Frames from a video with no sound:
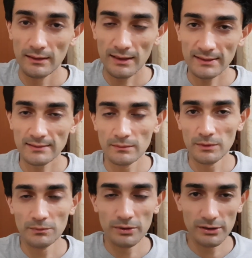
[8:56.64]
a
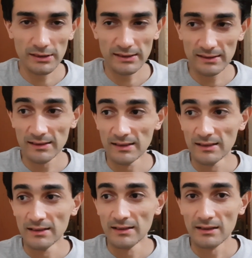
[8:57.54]
customer purchases
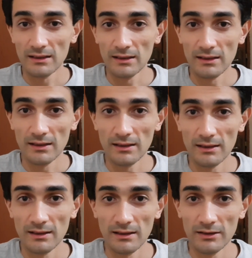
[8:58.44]

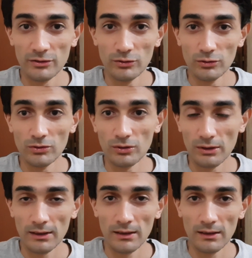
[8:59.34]
a new
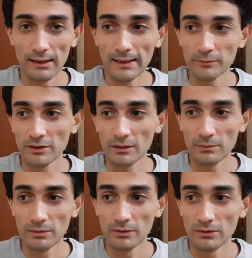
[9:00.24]

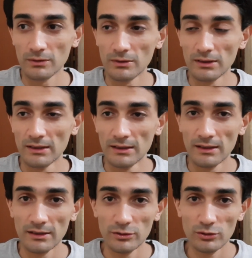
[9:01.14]
laptop or
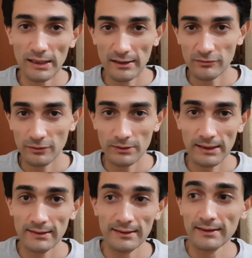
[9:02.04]
a new iPhone
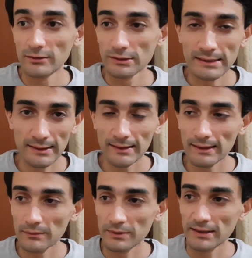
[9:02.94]
and they need to set it
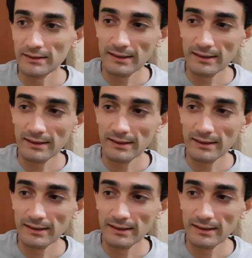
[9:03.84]
up, then